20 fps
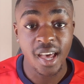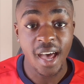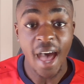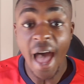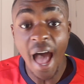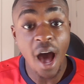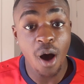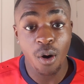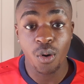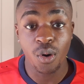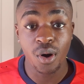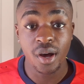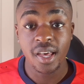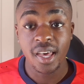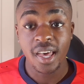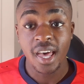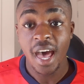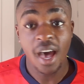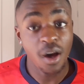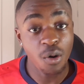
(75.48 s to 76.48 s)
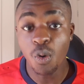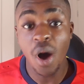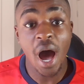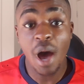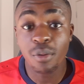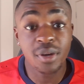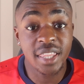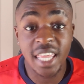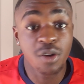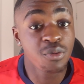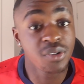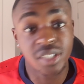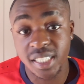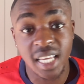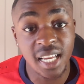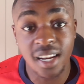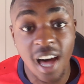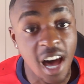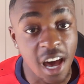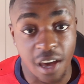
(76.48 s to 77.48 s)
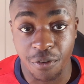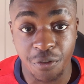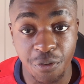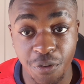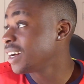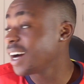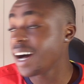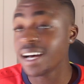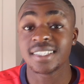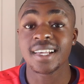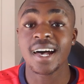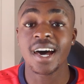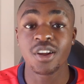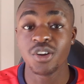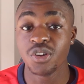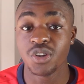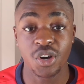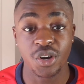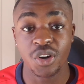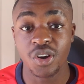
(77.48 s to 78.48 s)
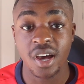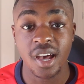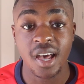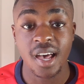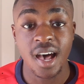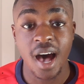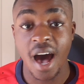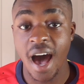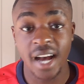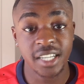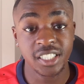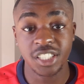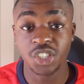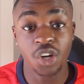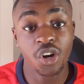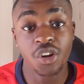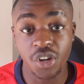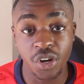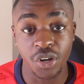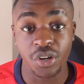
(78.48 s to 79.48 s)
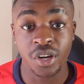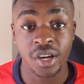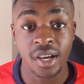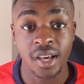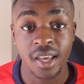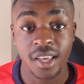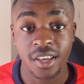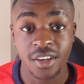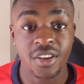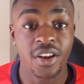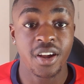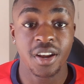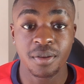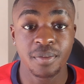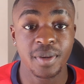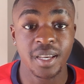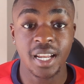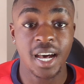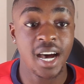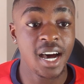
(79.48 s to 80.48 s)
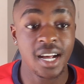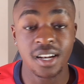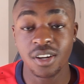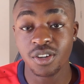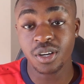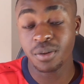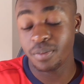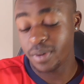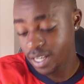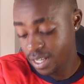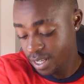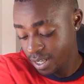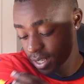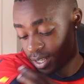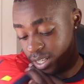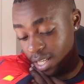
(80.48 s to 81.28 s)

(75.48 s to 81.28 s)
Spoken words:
How? Why would they risk their life? Guys, I don't know. I actually don't know. You know what I mean? Look at me.